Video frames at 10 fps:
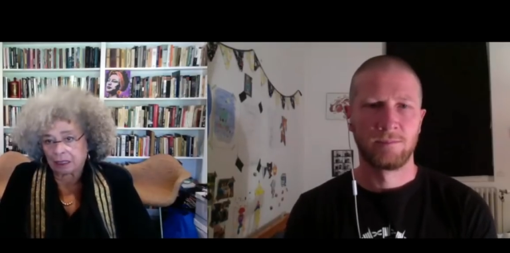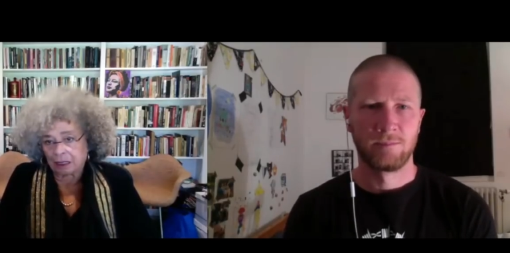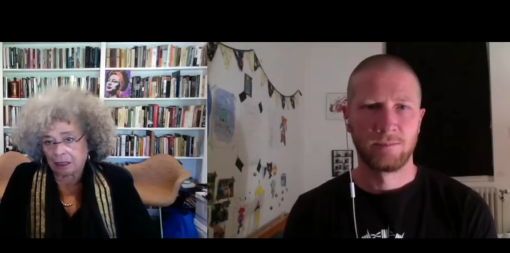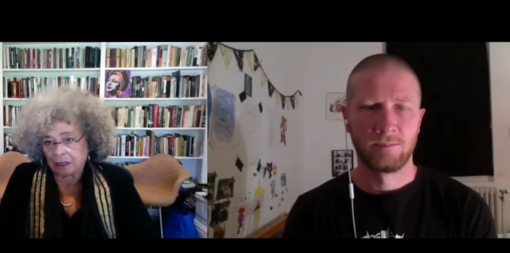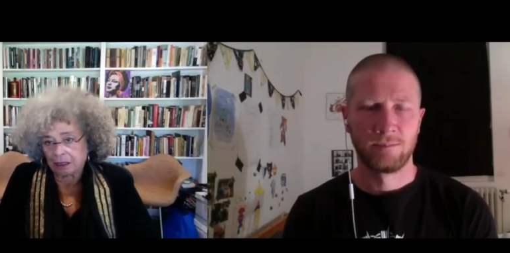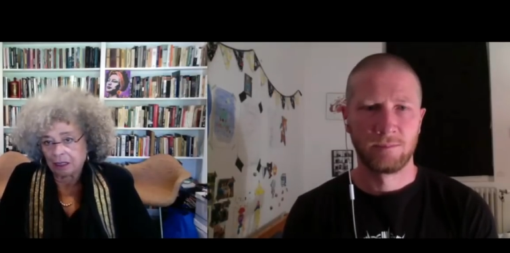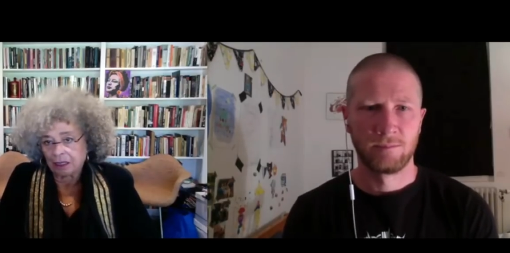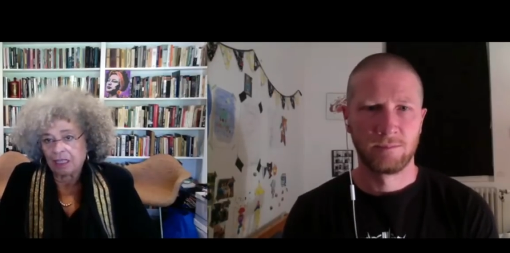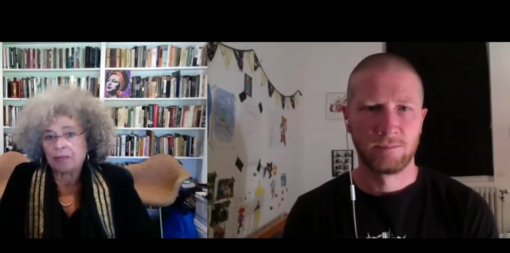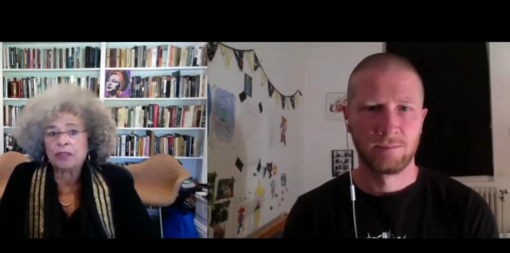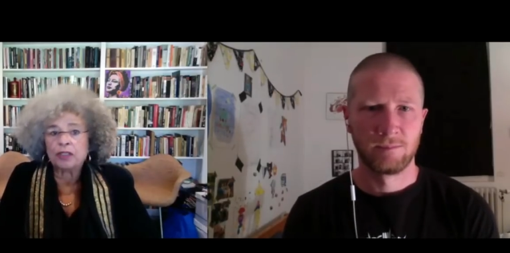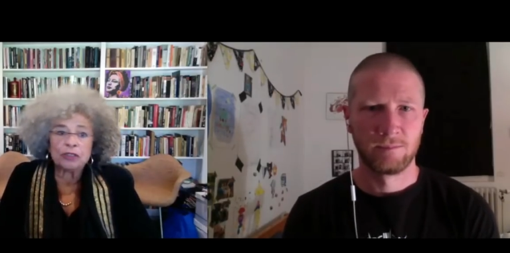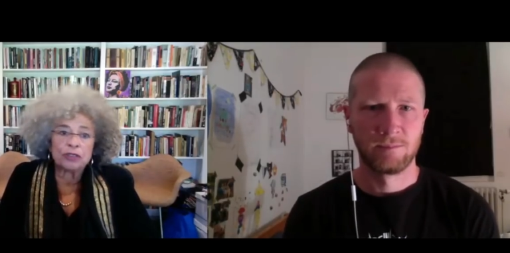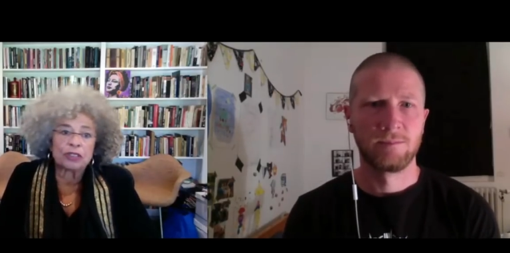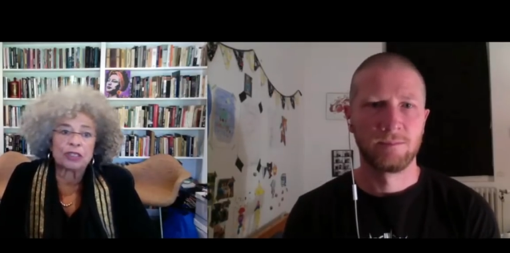Speaker 1: uh,
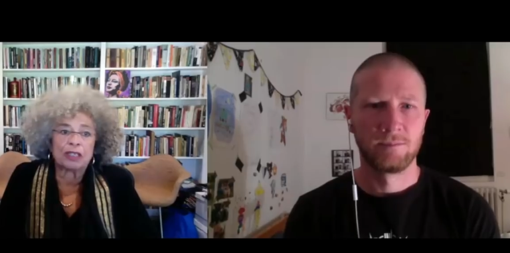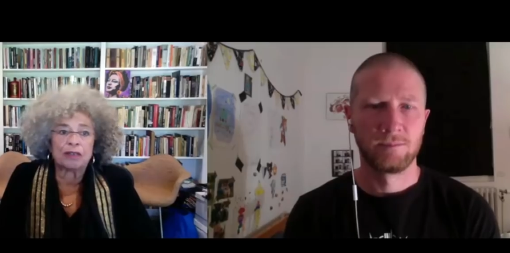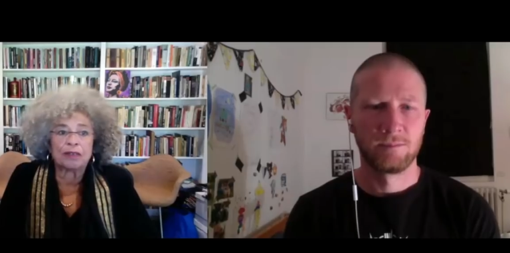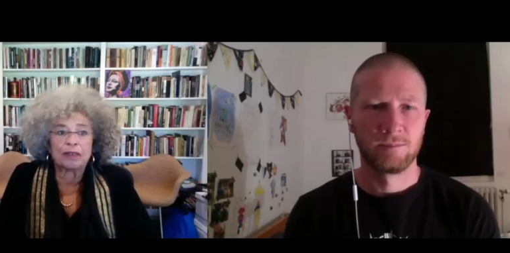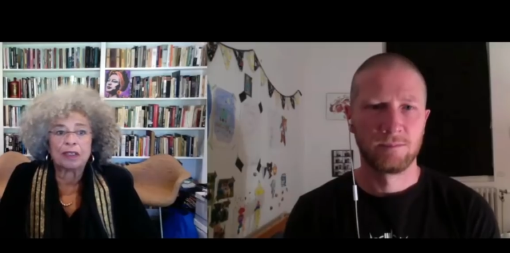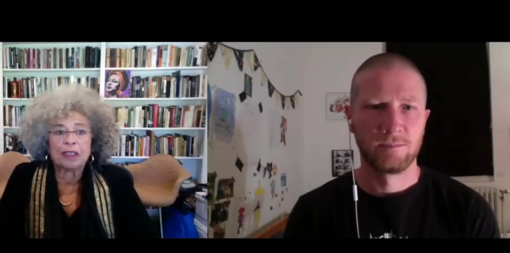abuse of